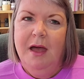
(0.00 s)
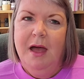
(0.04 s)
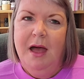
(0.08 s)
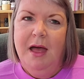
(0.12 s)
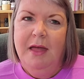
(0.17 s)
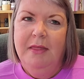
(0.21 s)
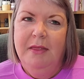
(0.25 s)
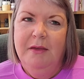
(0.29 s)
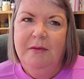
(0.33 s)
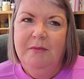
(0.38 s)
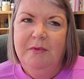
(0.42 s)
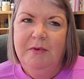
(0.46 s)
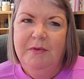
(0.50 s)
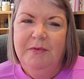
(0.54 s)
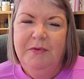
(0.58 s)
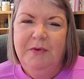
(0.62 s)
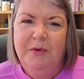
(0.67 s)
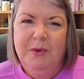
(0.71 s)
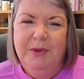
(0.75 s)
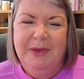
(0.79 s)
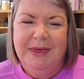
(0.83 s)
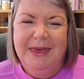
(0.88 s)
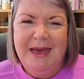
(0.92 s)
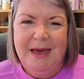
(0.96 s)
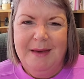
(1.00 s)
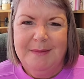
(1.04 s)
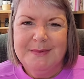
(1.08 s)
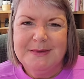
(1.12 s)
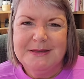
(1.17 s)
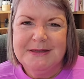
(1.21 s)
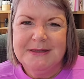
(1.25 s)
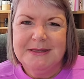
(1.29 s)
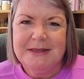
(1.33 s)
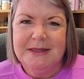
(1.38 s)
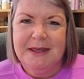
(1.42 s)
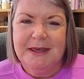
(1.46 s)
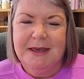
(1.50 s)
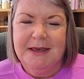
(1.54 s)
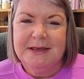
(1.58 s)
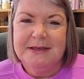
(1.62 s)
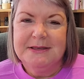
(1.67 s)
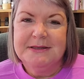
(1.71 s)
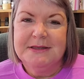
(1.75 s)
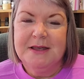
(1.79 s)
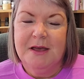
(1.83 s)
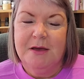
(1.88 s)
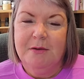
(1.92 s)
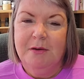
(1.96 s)
And there were a few gaps and
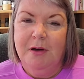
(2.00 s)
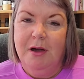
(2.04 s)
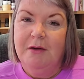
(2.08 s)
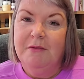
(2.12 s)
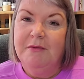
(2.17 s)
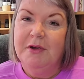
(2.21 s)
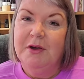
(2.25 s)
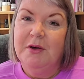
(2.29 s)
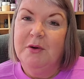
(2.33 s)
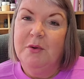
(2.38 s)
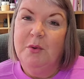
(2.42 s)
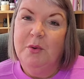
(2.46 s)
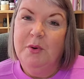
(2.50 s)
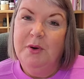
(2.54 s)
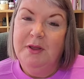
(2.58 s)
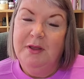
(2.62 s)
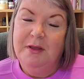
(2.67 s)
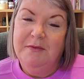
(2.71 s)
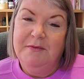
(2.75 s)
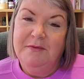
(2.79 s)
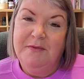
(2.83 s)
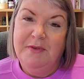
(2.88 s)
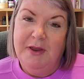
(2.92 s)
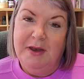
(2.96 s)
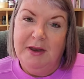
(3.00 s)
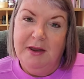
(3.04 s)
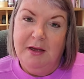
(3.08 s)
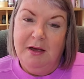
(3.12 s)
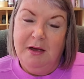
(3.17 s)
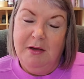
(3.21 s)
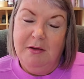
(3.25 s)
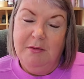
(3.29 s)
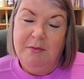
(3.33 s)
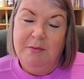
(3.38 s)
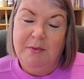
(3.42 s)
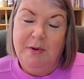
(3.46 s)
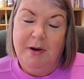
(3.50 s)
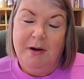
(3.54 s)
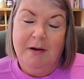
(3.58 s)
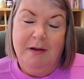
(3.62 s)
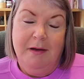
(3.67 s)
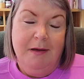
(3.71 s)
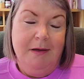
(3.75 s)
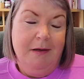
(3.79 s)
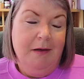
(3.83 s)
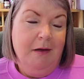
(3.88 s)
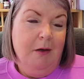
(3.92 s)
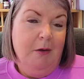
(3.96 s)
things, so I recorded a video where
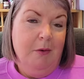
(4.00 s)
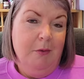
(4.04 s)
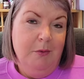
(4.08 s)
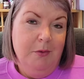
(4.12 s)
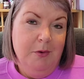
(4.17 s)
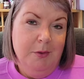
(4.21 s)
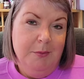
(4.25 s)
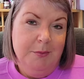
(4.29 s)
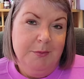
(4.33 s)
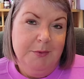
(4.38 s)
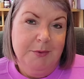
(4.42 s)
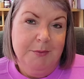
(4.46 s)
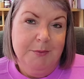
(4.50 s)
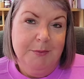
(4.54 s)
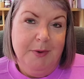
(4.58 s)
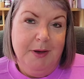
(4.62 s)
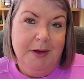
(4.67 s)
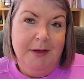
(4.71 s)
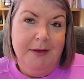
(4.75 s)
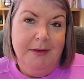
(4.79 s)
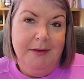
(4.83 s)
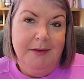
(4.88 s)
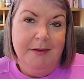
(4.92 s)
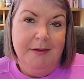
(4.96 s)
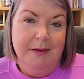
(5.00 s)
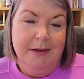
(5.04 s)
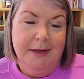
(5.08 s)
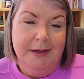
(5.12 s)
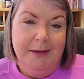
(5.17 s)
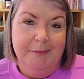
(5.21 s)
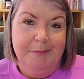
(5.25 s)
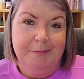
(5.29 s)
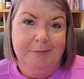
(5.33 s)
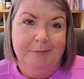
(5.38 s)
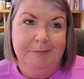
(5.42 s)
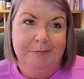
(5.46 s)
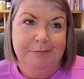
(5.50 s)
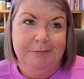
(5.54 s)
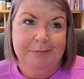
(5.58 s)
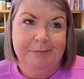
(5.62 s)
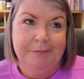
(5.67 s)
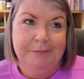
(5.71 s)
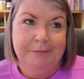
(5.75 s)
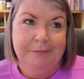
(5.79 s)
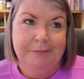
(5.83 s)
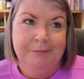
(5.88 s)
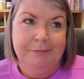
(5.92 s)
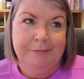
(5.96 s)
I own up to my
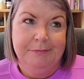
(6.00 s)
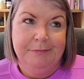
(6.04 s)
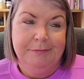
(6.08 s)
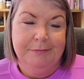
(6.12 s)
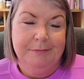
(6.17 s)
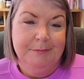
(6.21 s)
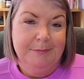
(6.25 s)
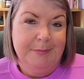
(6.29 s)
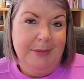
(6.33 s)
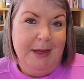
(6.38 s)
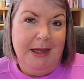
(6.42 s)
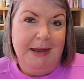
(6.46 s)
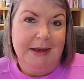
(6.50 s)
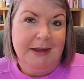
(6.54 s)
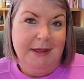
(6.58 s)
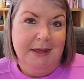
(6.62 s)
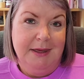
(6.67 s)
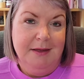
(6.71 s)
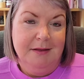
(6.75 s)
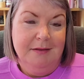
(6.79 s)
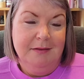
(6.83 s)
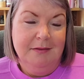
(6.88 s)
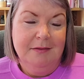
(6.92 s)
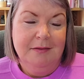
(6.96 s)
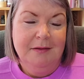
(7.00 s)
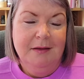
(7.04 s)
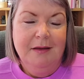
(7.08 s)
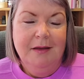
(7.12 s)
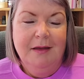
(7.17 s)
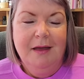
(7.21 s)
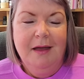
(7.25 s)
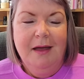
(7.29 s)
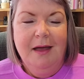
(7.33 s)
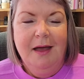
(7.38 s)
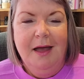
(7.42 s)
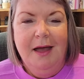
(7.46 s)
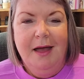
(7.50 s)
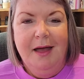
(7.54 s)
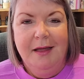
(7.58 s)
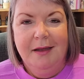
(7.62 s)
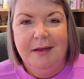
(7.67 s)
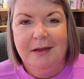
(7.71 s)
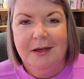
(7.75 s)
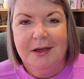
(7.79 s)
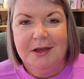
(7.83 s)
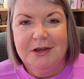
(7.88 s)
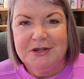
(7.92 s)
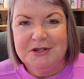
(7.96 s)
bad heel,
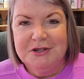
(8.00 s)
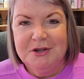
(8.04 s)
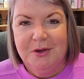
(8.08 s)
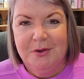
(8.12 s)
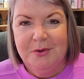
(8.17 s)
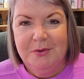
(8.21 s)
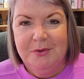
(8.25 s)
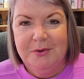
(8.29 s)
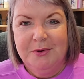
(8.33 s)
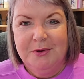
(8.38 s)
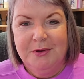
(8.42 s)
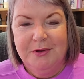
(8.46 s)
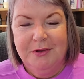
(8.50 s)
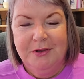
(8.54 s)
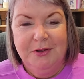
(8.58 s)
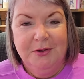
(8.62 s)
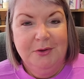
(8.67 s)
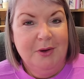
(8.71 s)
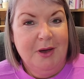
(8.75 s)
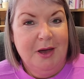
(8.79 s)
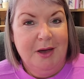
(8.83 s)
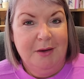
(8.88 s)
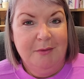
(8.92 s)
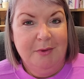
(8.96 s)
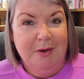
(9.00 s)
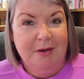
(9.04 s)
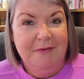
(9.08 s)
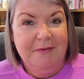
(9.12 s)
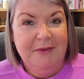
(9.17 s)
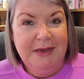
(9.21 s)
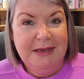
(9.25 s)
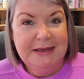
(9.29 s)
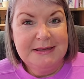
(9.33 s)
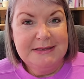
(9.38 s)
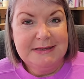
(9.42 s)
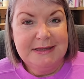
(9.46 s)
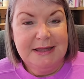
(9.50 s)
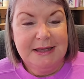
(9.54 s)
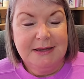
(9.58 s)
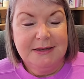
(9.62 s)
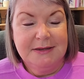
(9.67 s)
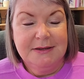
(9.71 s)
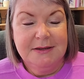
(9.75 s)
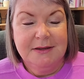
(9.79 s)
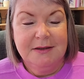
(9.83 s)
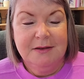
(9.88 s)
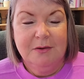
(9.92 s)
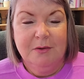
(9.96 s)
and I showed you how I fixed
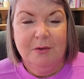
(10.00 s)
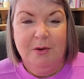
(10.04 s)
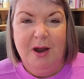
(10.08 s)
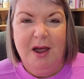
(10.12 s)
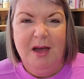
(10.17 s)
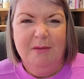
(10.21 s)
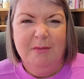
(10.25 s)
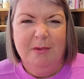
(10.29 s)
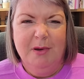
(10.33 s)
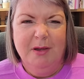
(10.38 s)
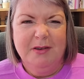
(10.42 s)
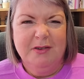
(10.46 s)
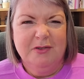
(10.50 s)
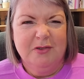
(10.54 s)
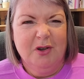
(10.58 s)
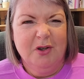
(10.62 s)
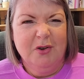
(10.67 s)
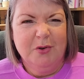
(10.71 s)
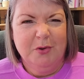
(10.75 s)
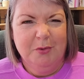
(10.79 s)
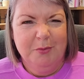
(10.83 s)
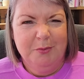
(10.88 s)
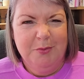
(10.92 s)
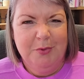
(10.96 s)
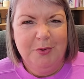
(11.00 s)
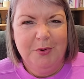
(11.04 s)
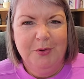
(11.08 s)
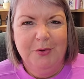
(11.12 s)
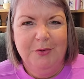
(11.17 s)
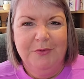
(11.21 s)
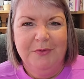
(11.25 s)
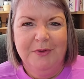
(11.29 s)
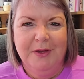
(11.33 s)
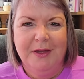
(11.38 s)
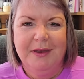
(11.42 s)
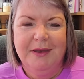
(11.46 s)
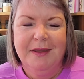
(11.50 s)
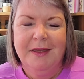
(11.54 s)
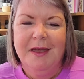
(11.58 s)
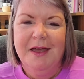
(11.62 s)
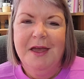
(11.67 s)
it, or how I tried to improve it.